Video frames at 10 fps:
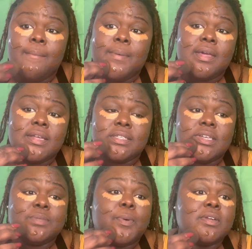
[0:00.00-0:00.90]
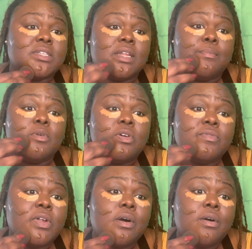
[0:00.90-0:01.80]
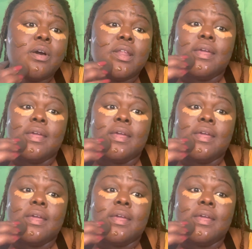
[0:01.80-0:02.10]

Because this person that moved on